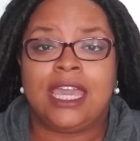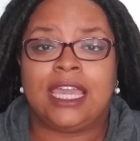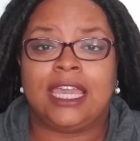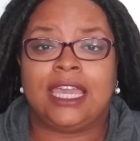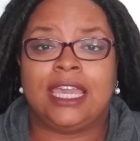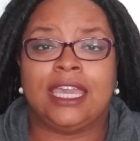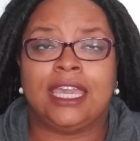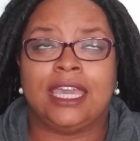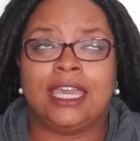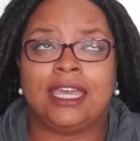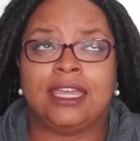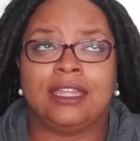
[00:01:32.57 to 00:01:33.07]

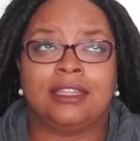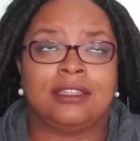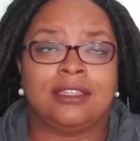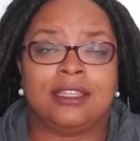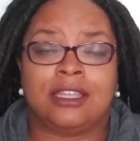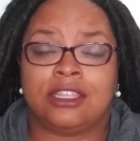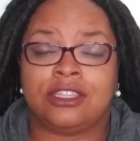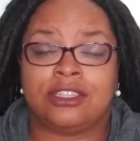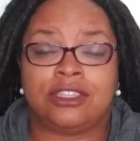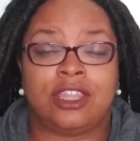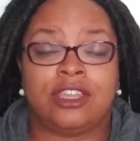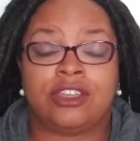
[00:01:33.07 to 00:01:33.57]
And
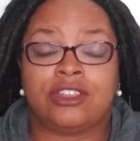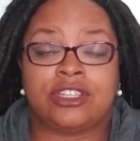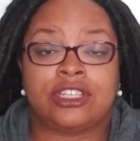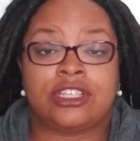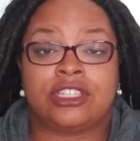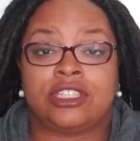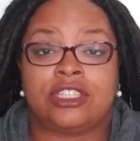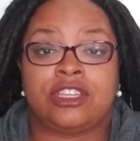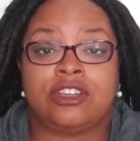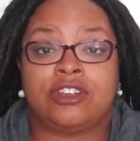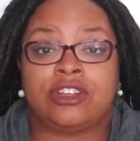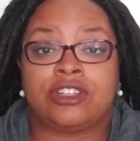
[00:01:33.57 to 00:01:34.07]

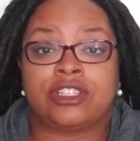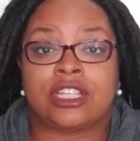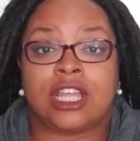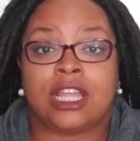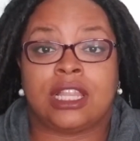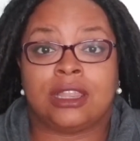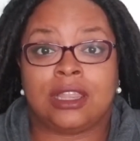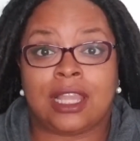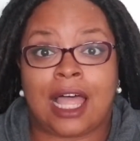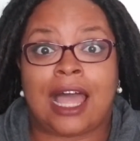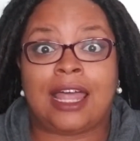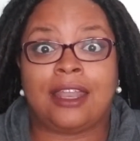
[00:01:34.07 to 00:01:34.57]
there's
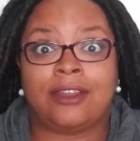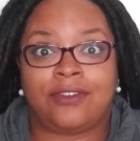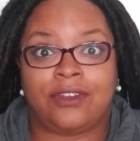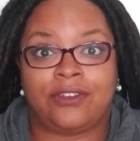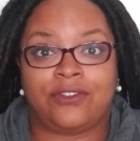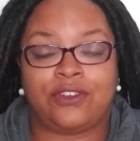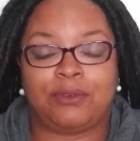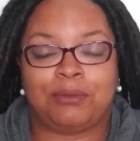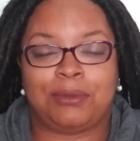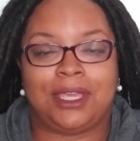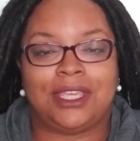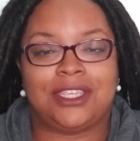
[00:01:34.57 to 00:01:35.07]
a lot of
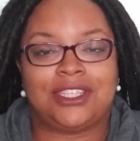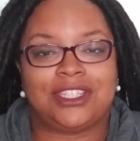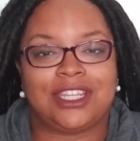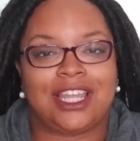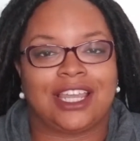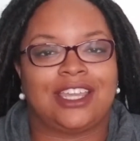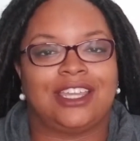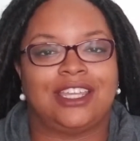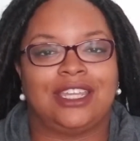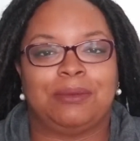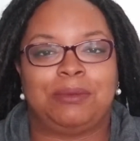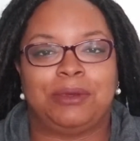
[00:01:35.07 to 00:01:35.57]
information.
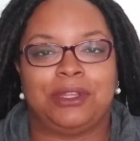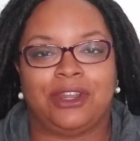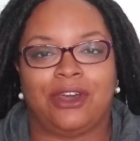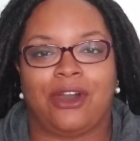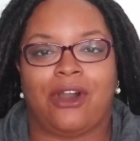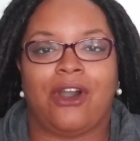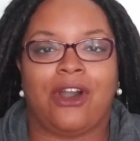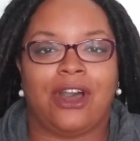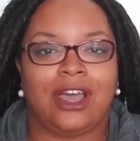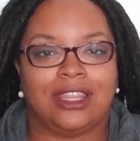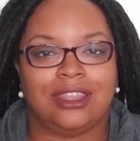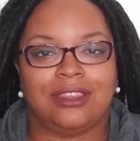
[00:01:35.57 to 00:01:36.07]
I couldn't put it
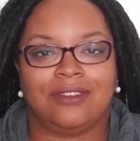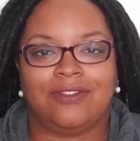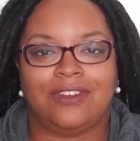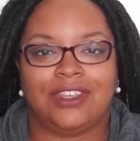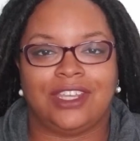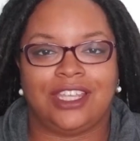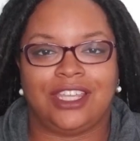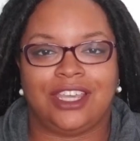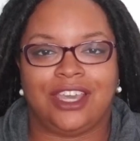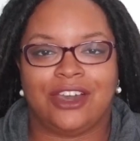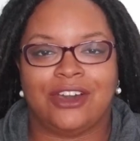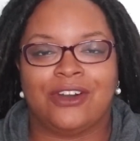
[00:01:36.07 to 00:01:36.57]
all in the
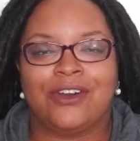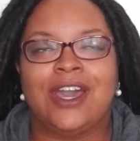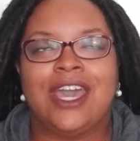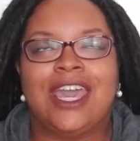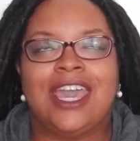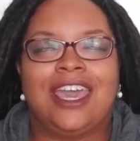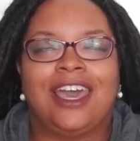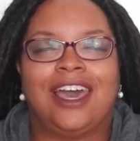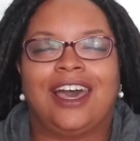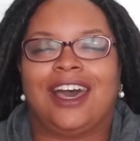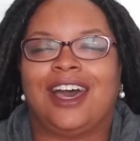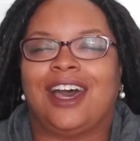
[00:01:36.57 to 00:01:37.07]
video,
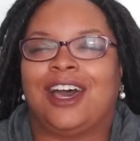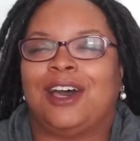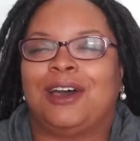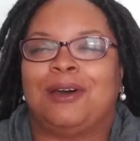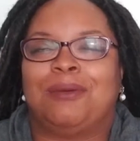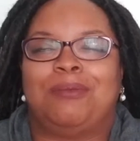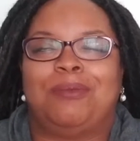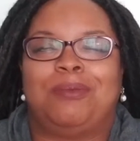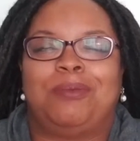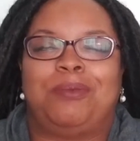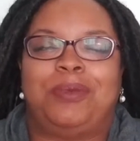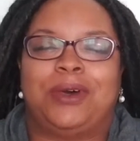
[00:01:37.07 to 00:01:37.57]

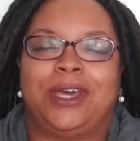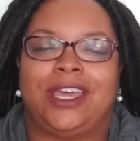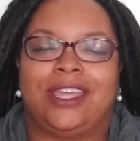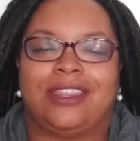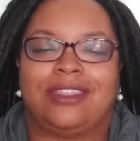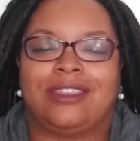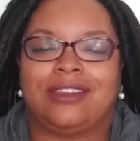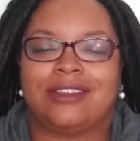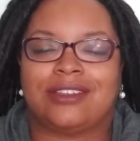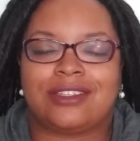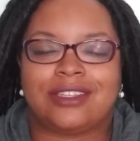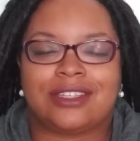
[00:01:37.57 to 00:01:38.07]

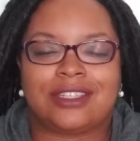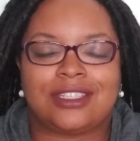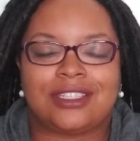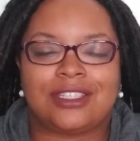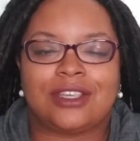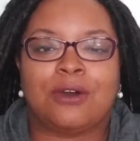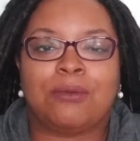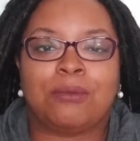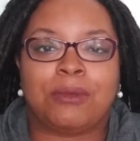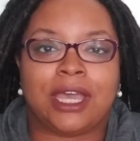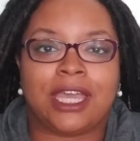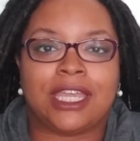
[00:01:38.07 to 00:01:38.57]
but there's just
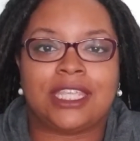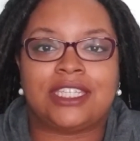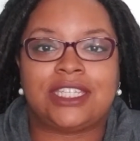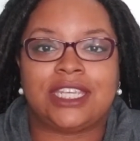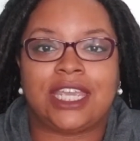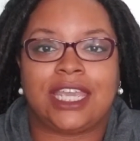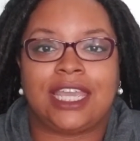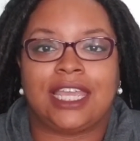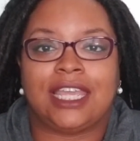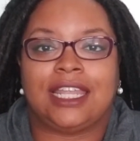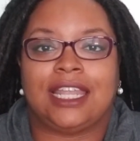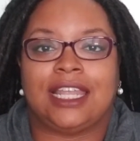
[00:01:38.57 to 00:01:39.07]
so much,
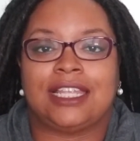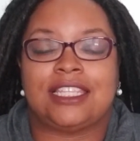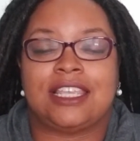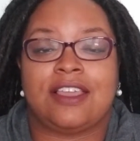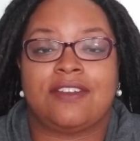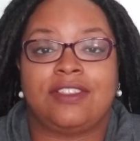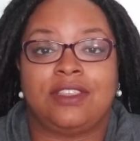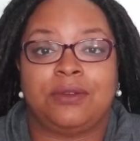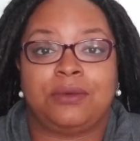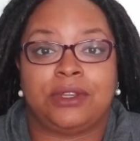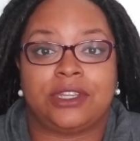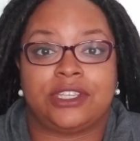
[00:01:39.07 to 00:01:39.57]
and I
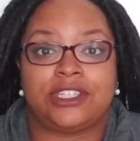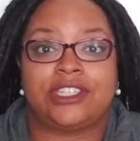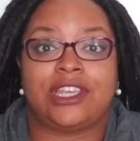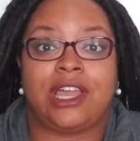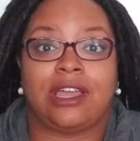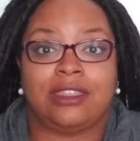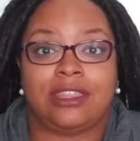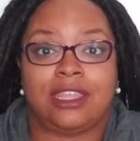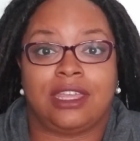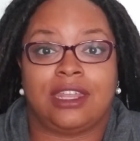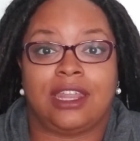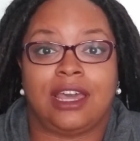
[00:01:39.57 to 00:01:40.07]
definitely want to
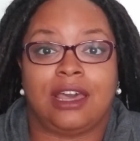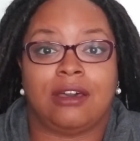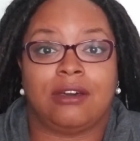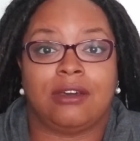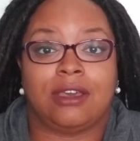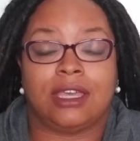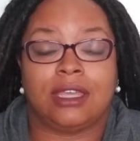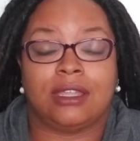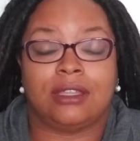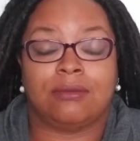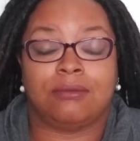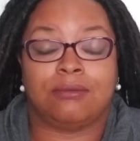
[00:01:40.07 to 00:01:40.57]
shout that
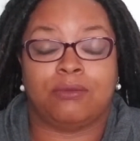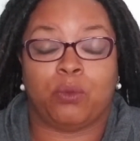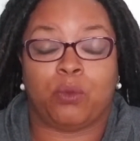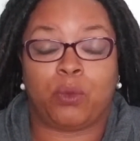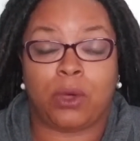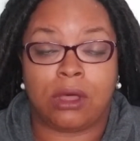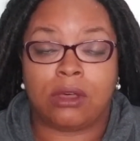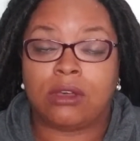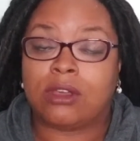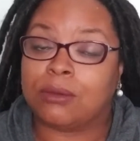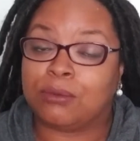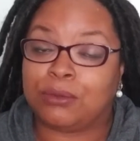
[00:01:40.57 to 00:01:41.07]
out and
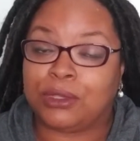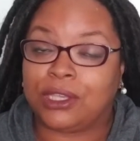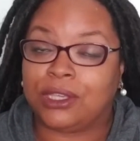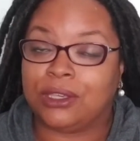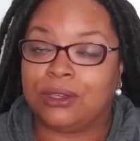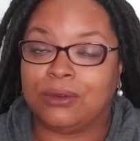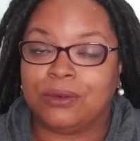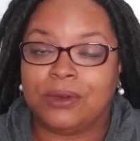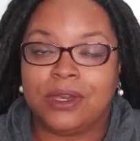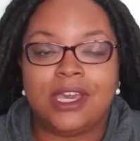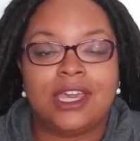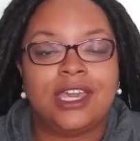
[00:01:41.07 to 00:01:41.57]
welcome
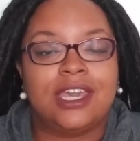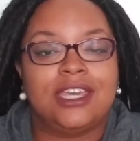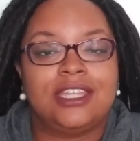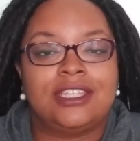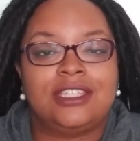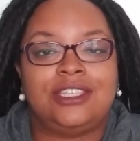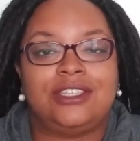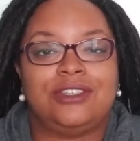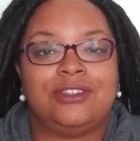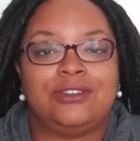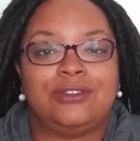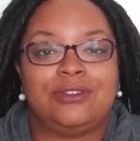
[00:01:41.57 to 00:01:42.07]
you
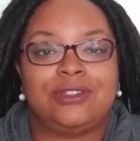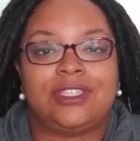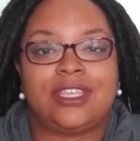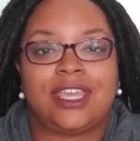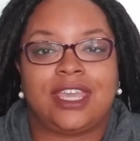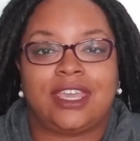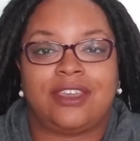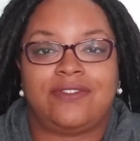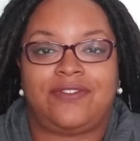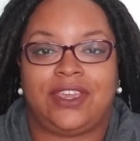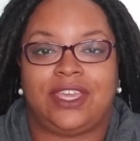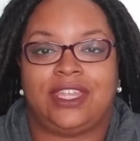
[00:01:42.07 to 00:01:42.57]
to
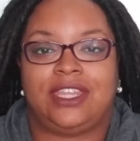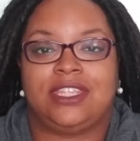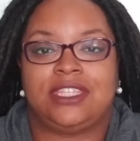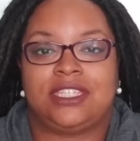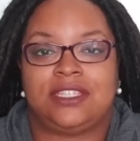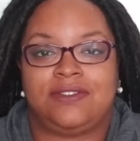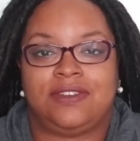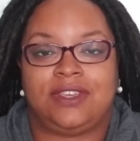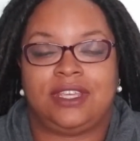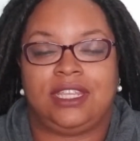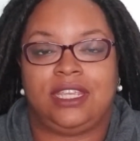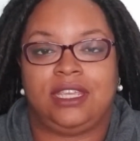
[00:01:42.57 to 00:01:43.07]
take advantage
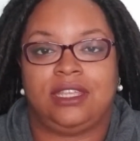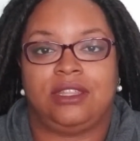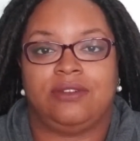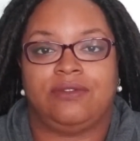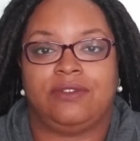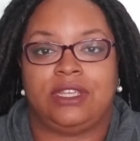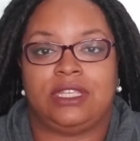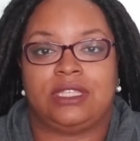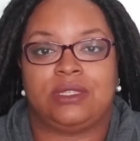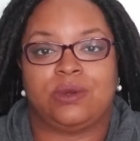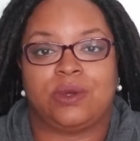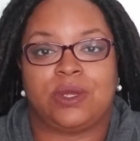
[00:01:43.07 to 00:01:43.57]
of any of the
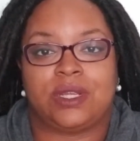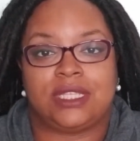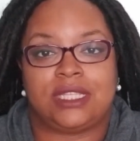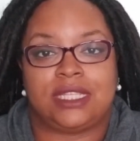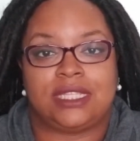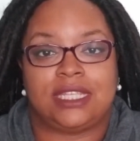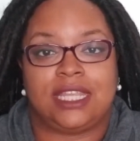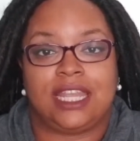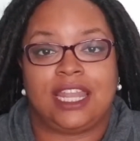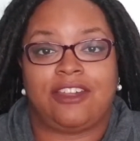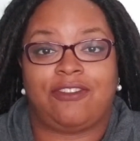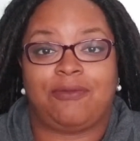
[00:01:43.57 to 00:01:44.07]

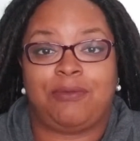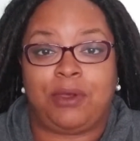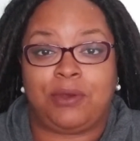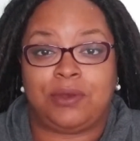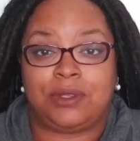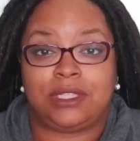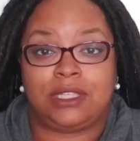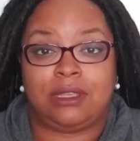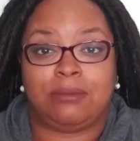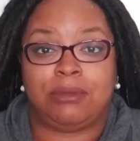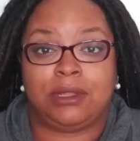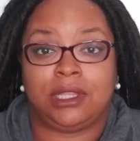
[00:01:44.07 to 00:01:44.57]
resources that I've
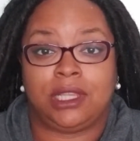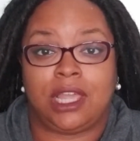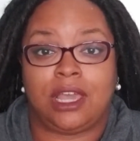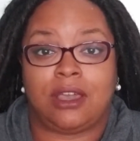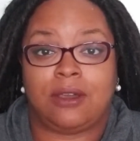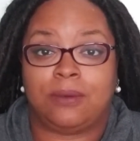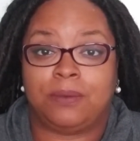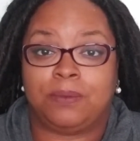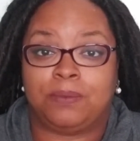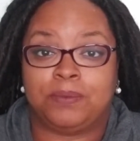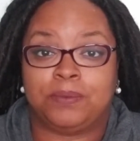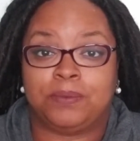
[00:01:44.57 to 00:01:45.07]
posted below.